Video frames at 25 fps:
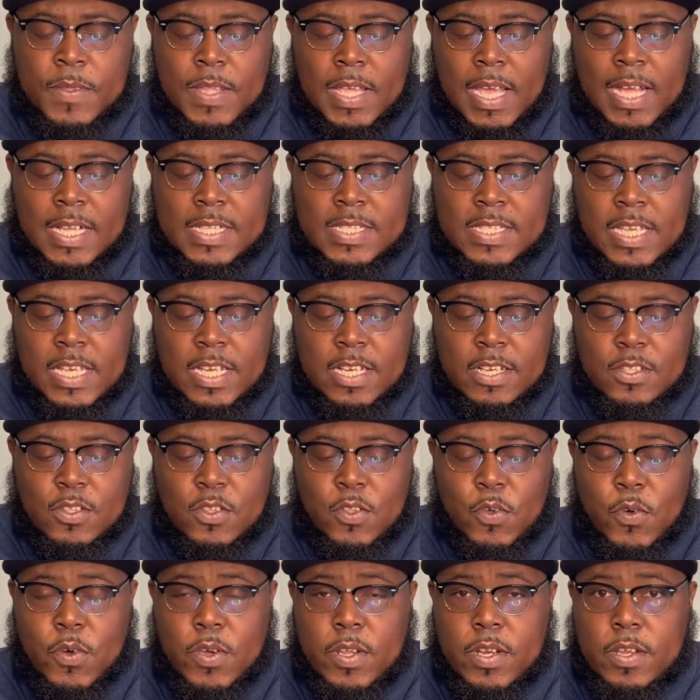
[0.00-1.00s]
I take
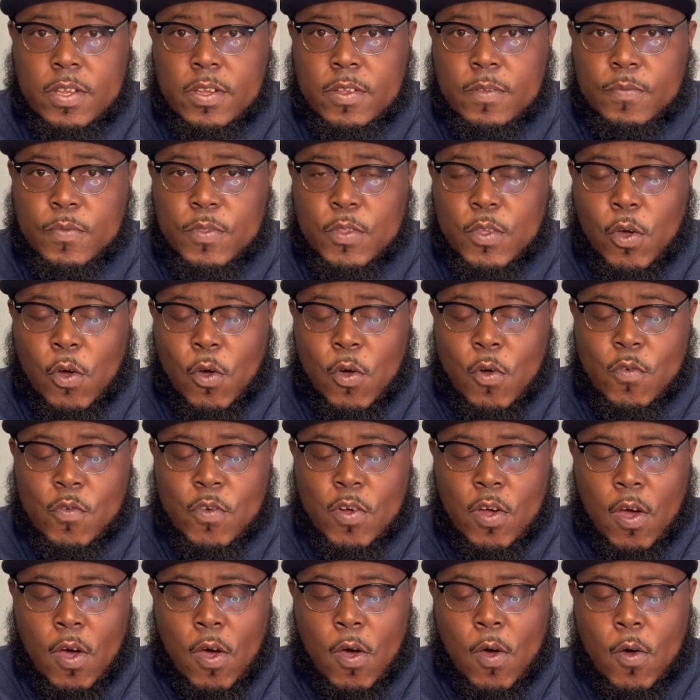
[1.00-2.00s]
authority over
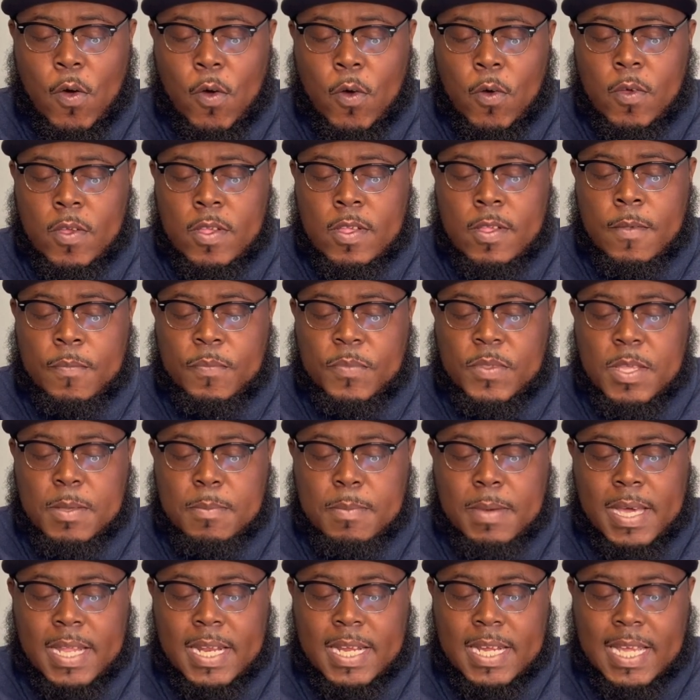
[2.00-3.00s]
all
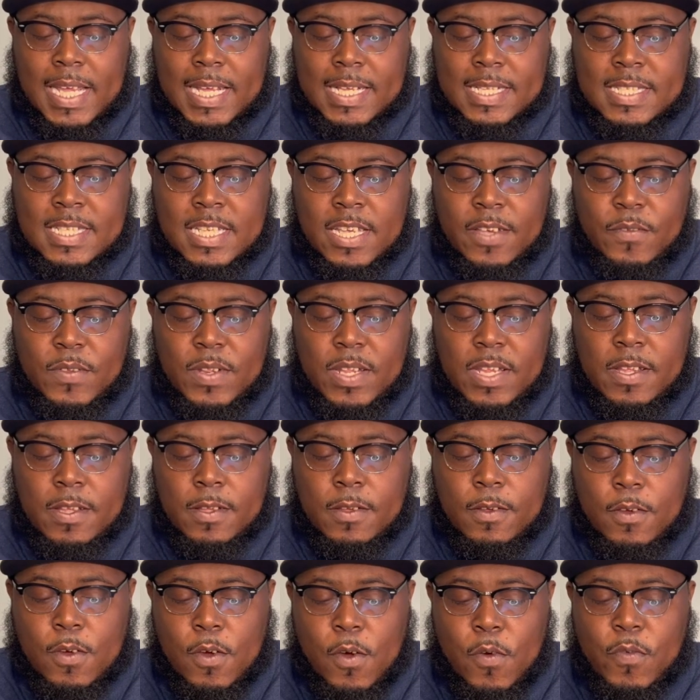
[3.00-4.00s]
demonic activity,
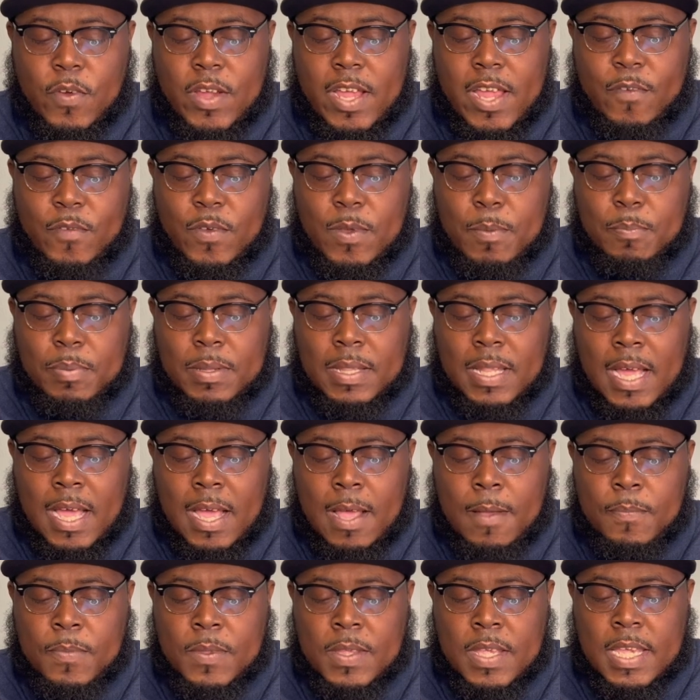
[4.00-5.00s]
over every
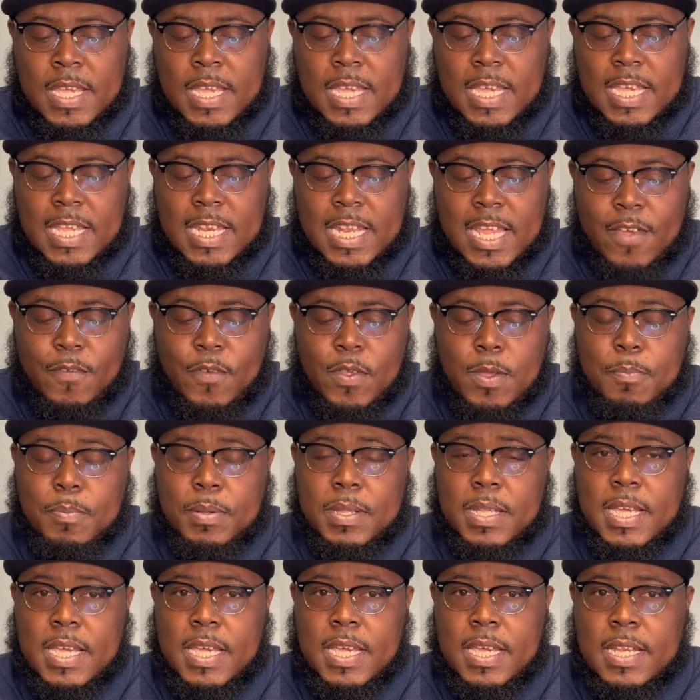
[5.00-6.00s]
plot and every
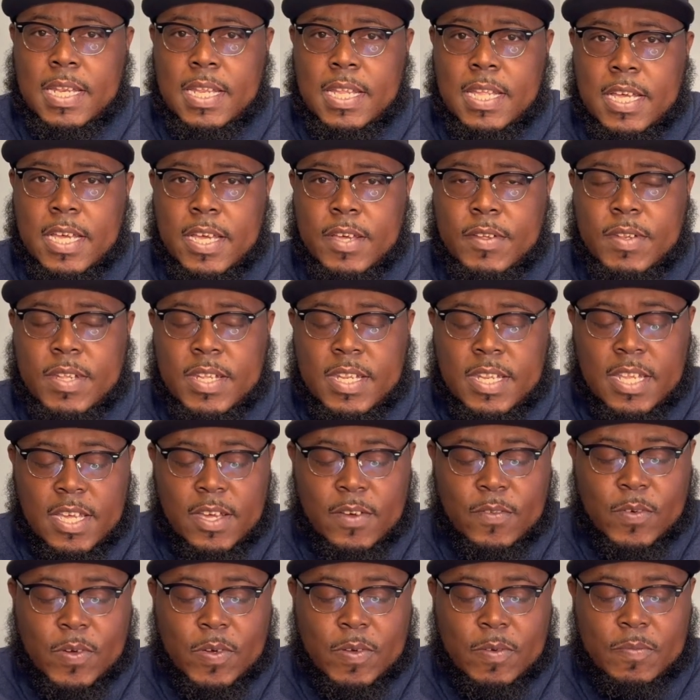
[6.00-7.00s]
plan of the
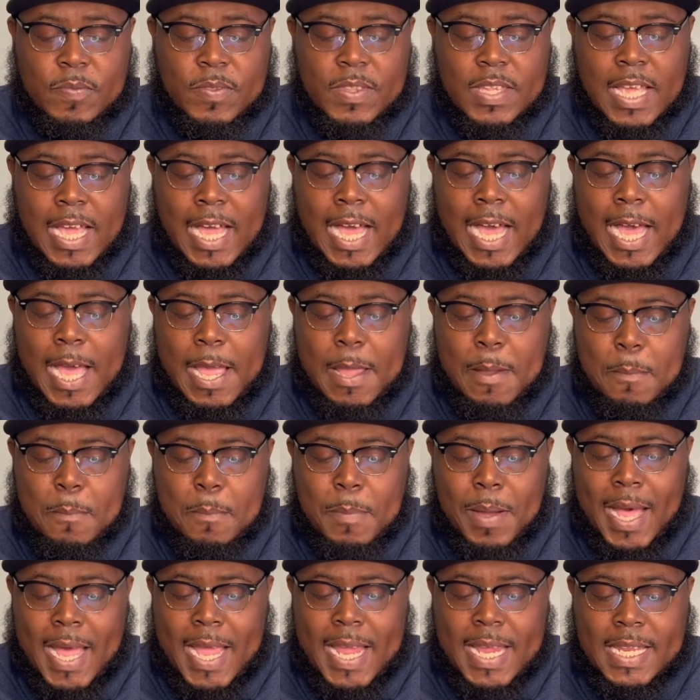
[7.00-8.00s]
devil. I
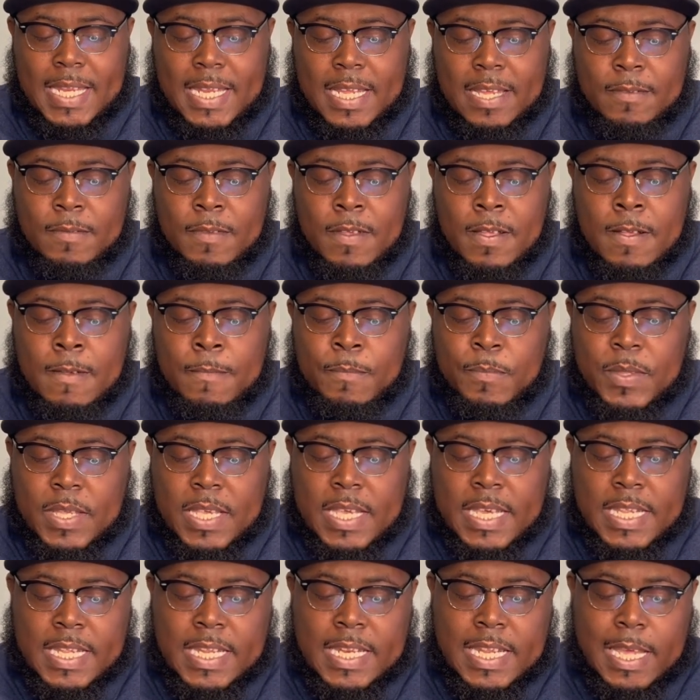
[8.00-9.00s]
bind it
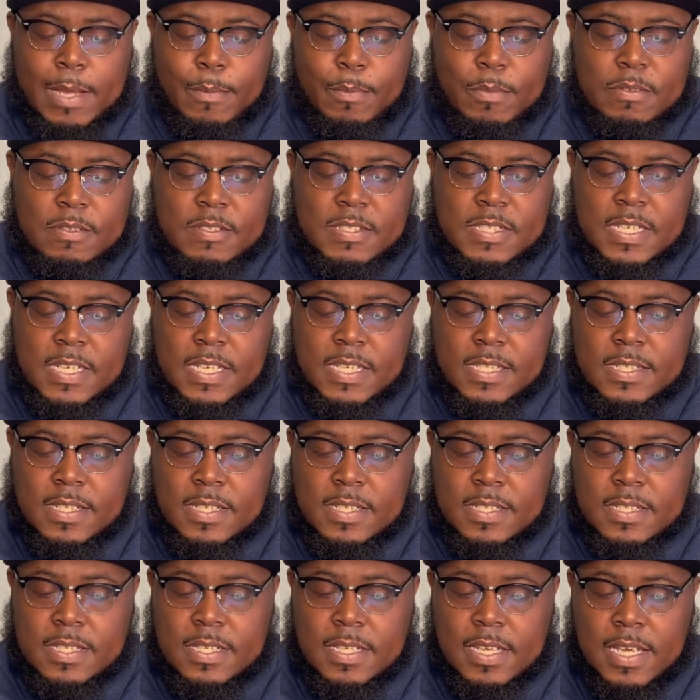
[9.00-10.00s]
in the name of
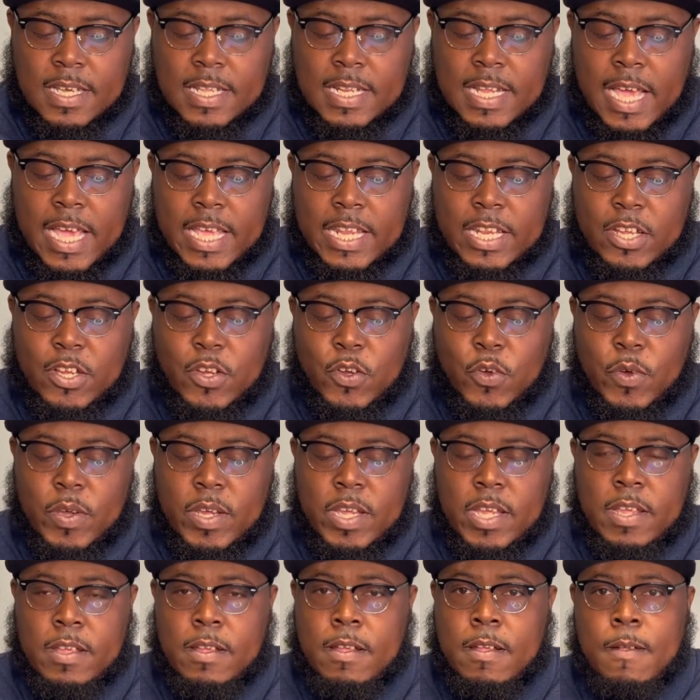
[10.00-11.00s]
Jesus, and I
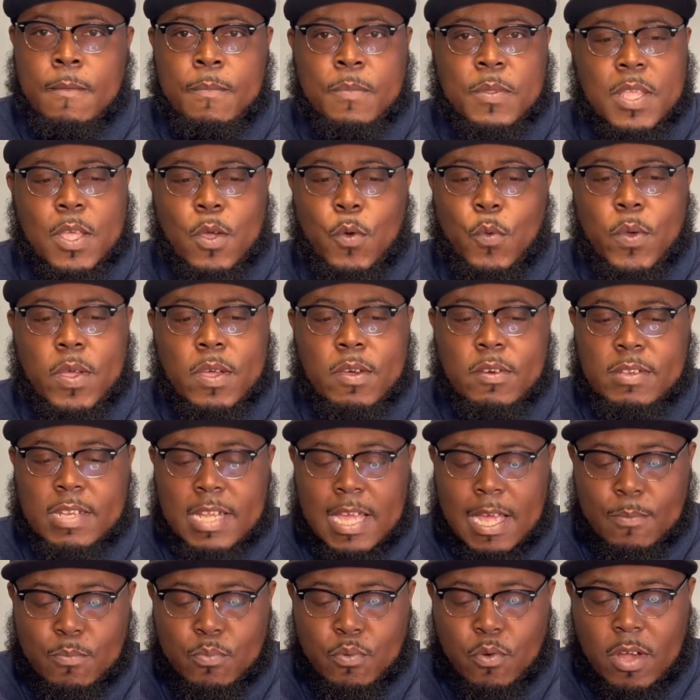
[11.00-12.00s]
decree it will
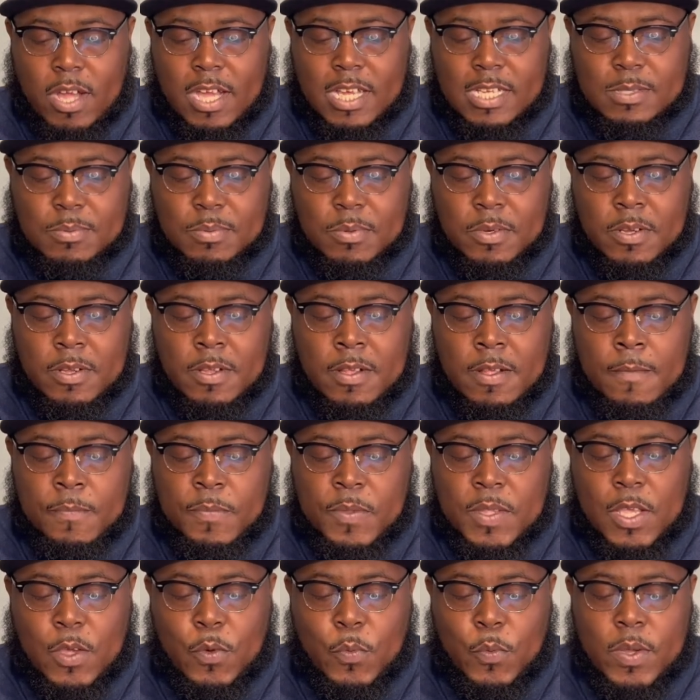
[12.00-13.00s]
not prosper.
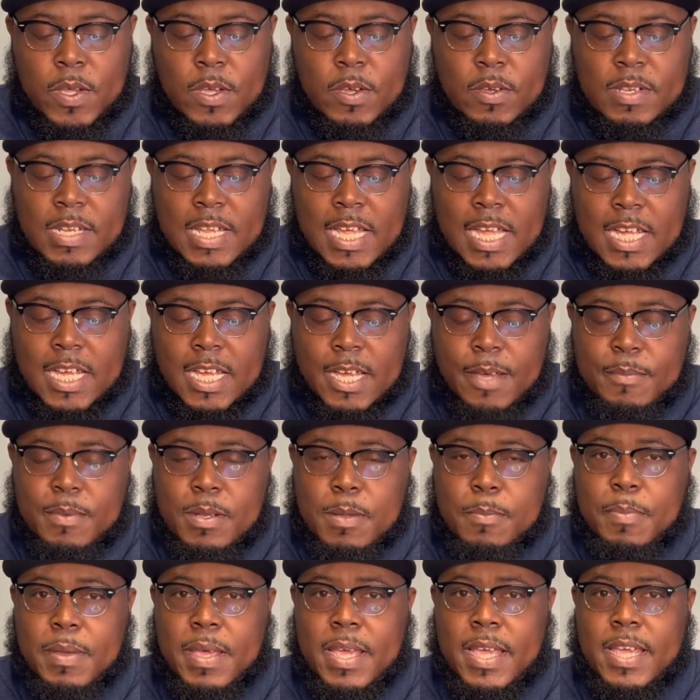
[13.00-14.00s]
It will not come
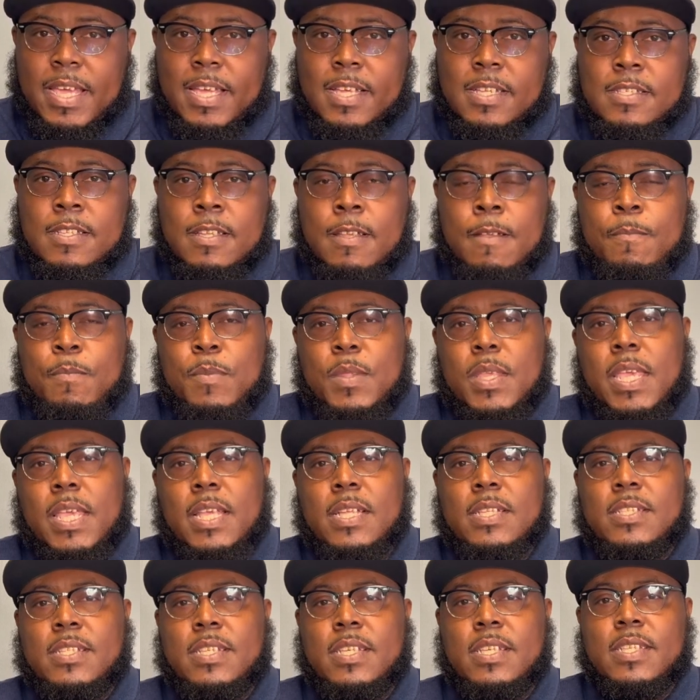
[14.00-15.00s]
to pass
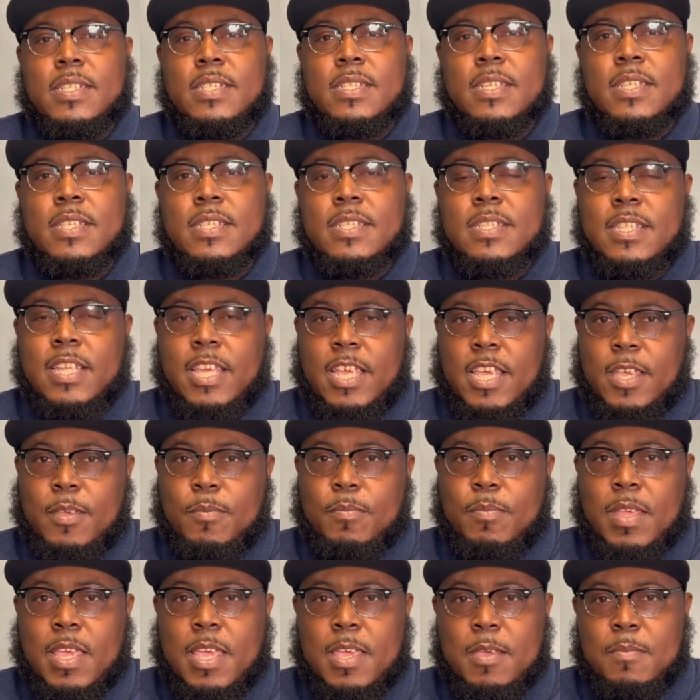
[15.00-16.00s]
in Jesus'
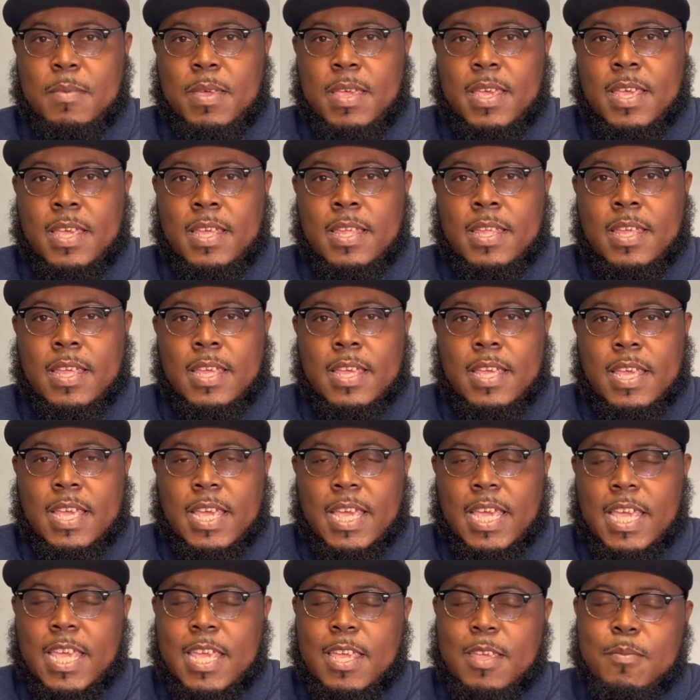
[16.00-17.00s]
name. Amen.
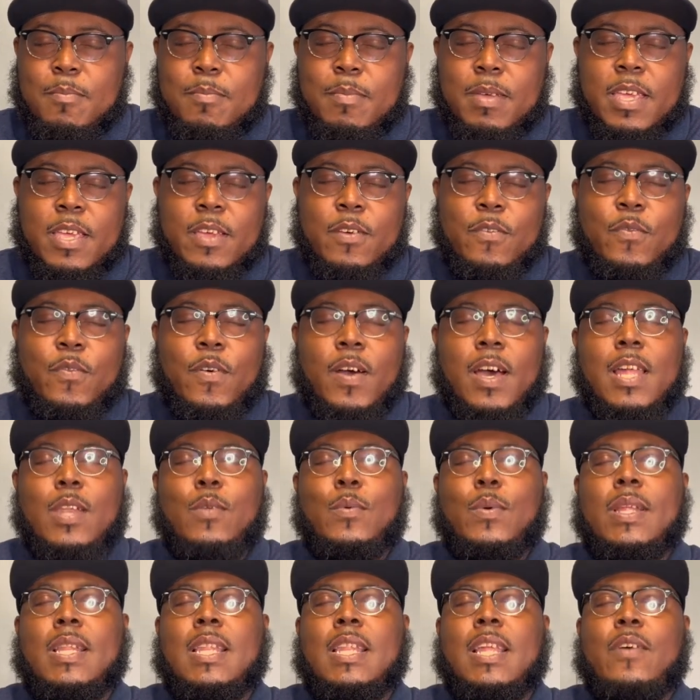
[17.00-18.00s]
Amen. Father,
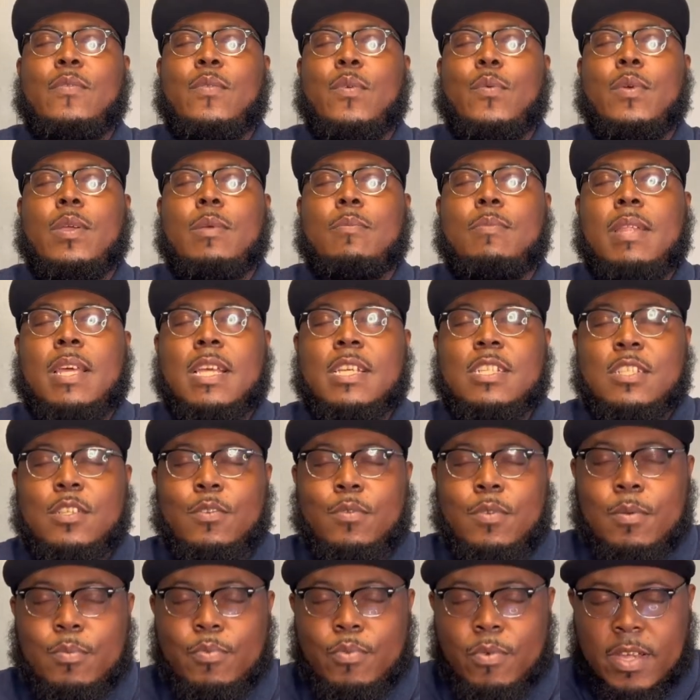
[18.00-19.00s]
we love you. We bless you.
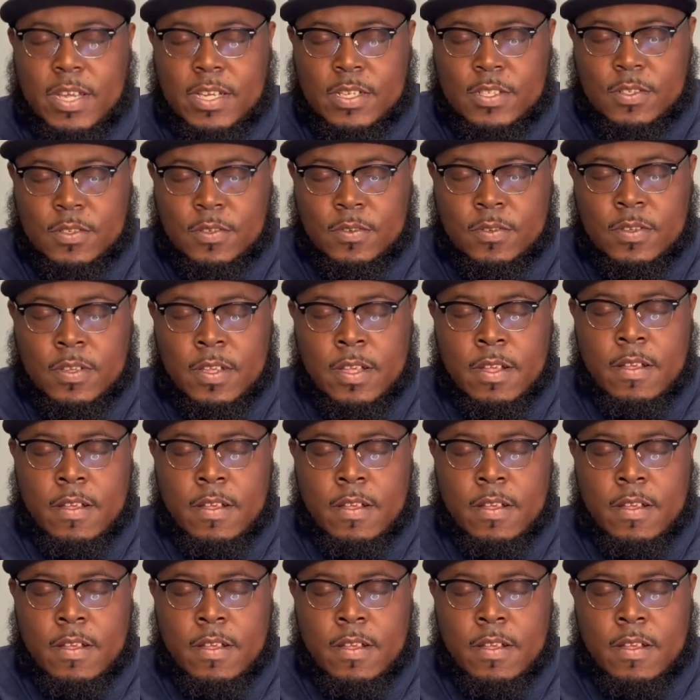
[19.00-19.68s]
We praise you.